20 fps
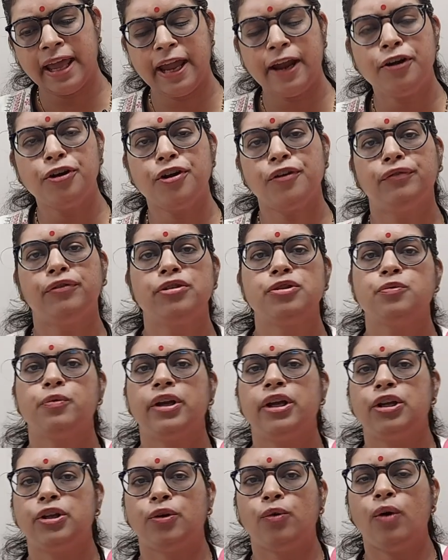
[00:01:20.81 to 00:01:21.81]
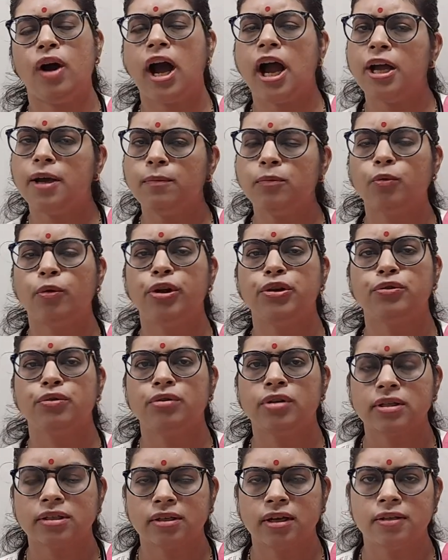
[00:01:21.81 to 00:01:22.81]
end of this video, I am going to
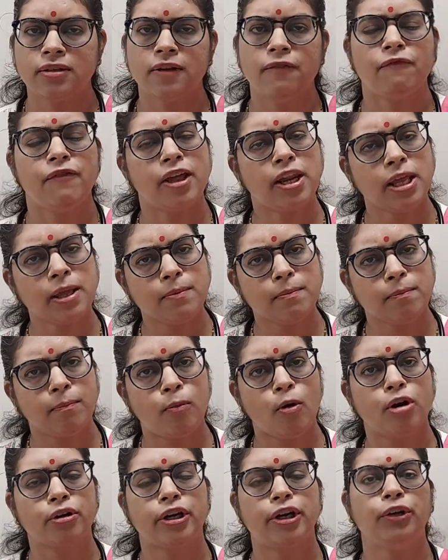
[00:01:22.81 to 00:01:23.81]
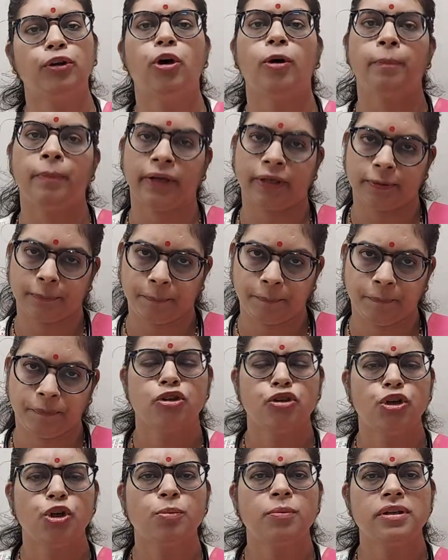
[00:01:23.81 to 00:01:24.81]
discuss a very important topic.
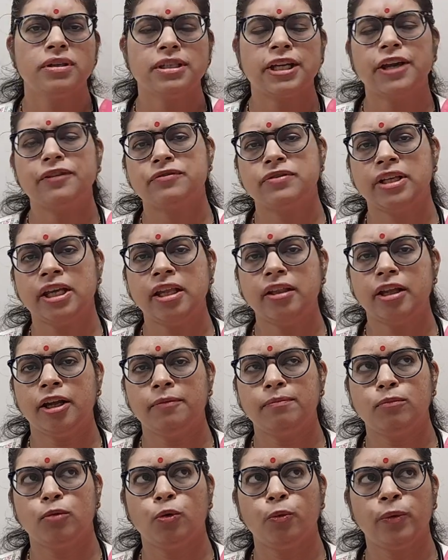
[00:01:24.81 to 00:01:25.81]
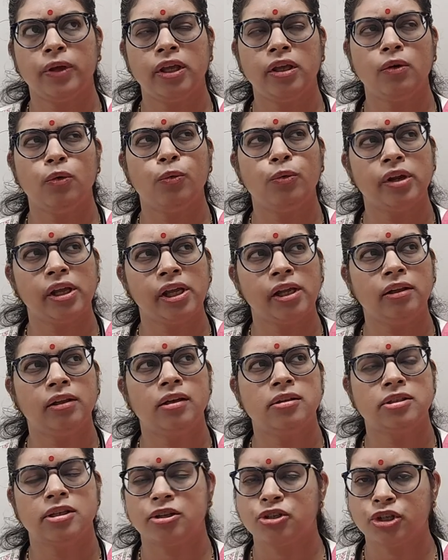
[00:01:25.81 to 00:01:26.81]
So you must have seen that movie, Uri,
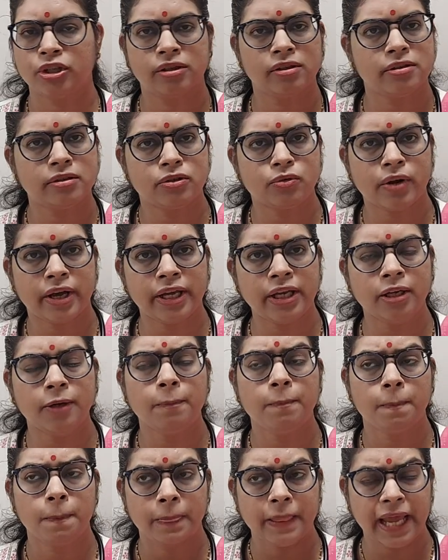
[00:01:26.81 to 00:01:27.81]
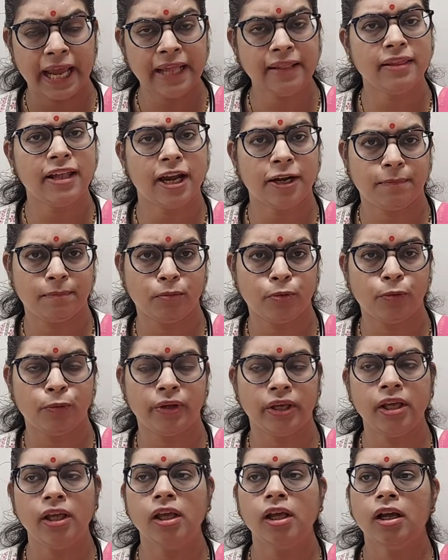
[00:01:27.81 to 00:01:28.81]
The Surgical Strike. In that
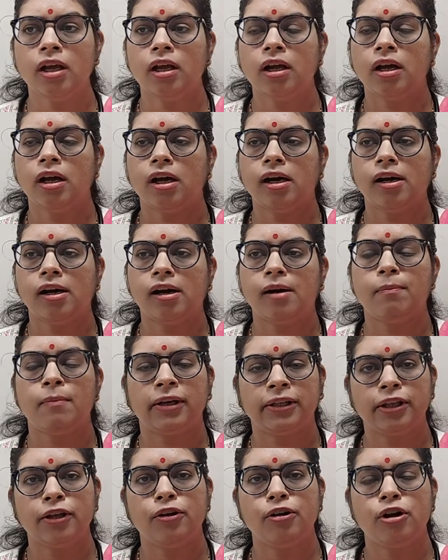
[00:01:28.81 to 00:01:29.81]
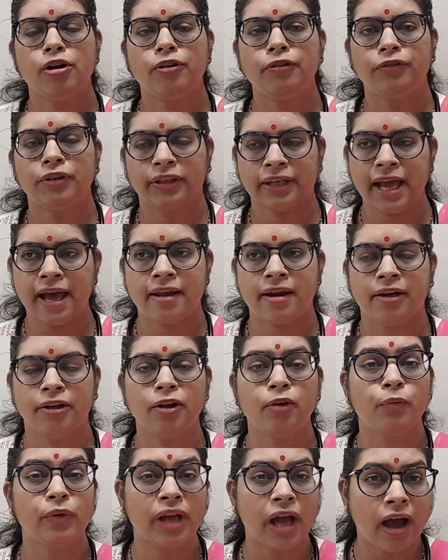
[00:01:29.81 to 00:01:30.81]
movie, a mother of the
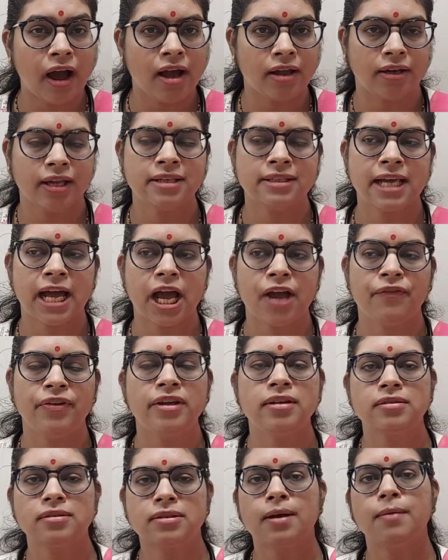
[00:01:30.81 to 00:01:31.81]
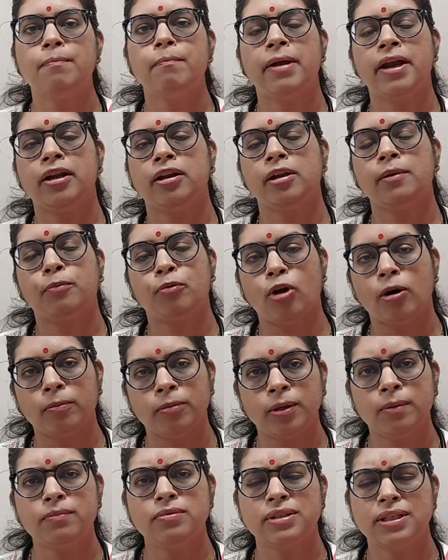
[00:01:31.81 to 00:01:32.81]
character Vihan is having some mental
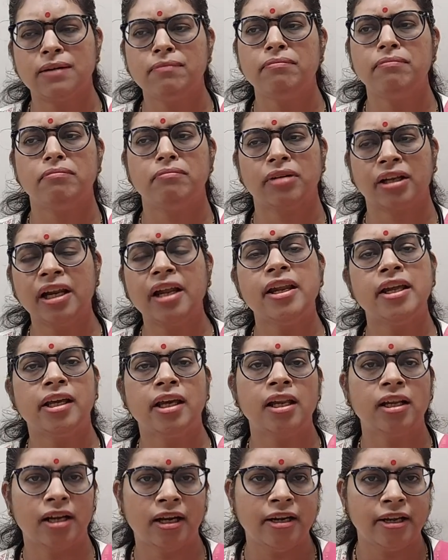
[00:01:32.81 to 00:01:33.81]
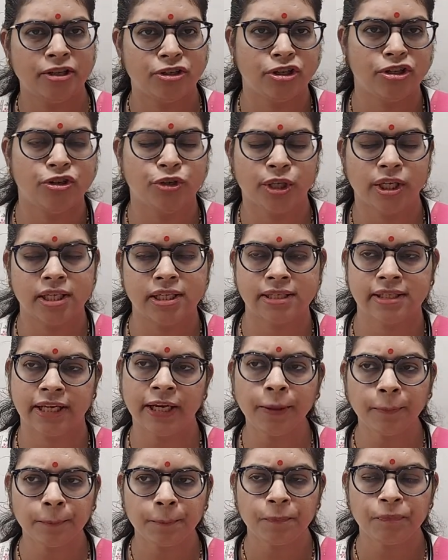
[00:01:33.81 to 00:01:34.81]
problem, some clinical condition, you can
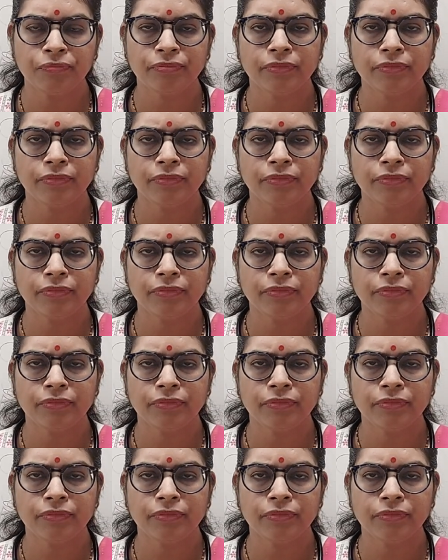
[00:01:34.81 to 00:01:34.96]
say.